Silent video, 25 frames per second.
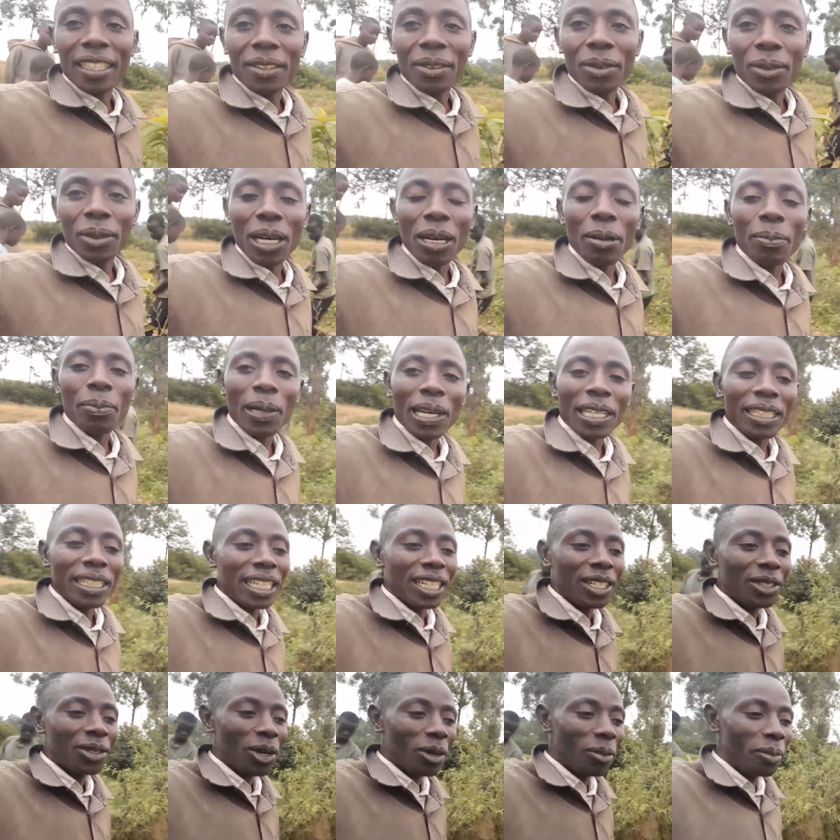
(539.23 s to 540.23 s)
We have
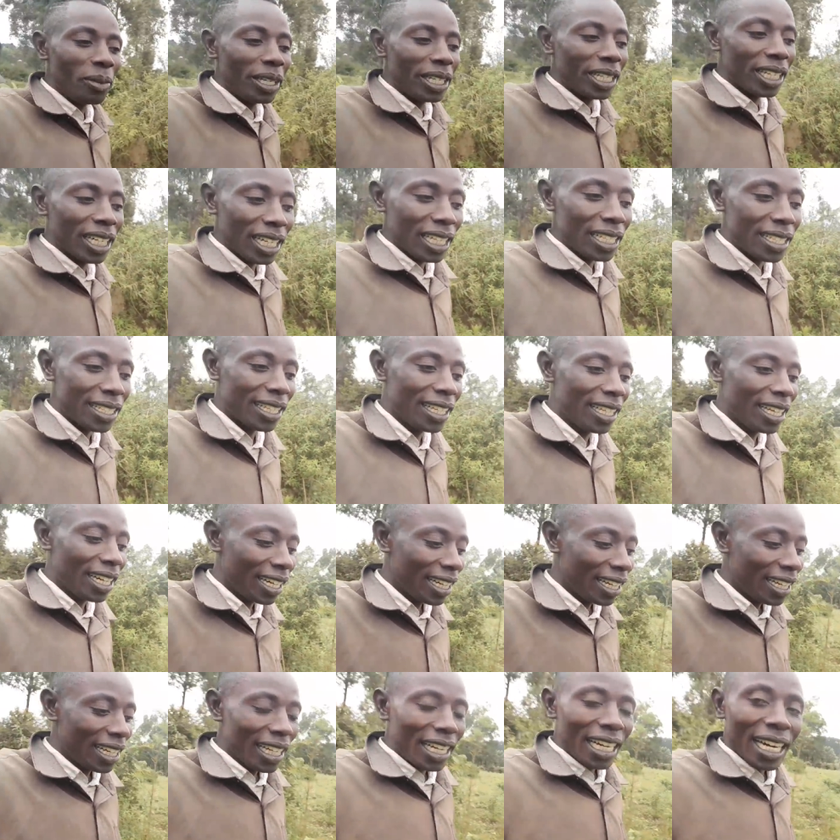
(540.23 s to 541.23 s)
planted so many, guys, here.
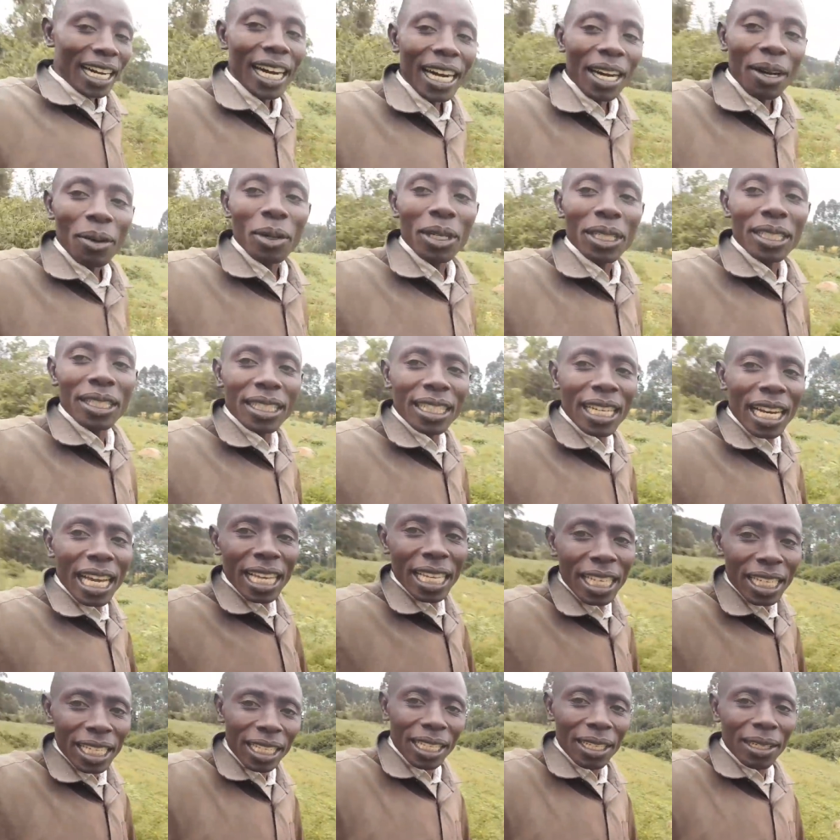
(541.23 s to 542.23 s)
I was
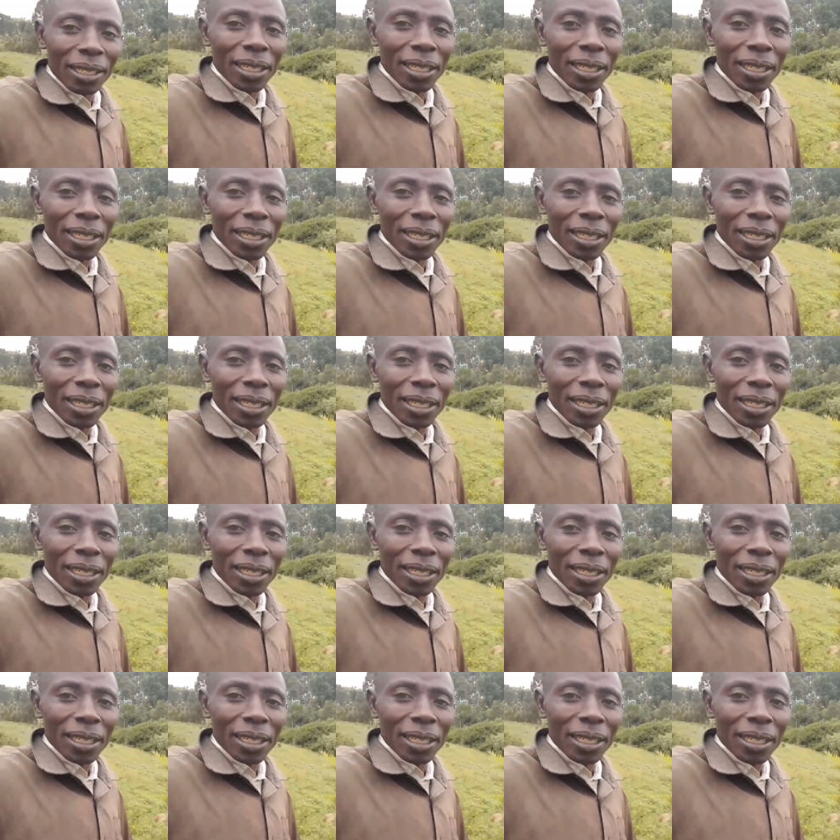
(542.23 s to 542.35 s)
trying